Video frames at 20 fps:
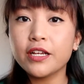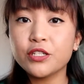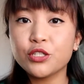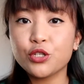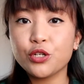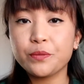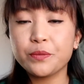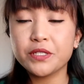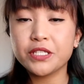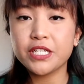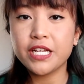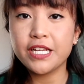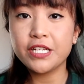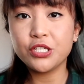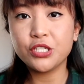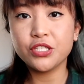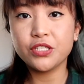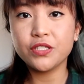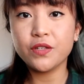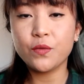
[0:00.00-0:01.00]

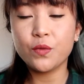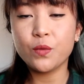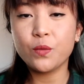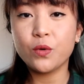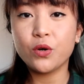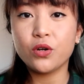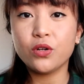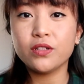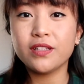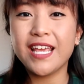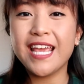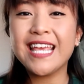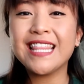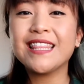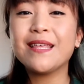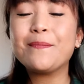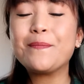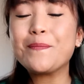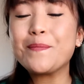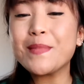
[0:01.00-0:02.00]
interpretations of the world
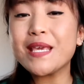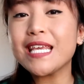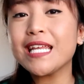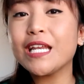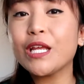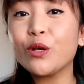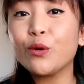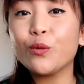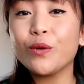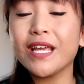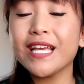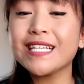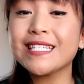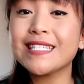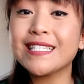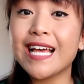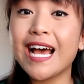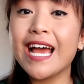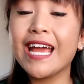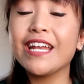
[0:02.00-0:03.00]
and the meaning we
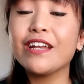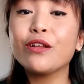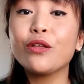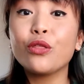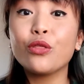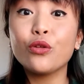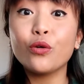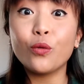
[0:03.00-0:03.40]
assign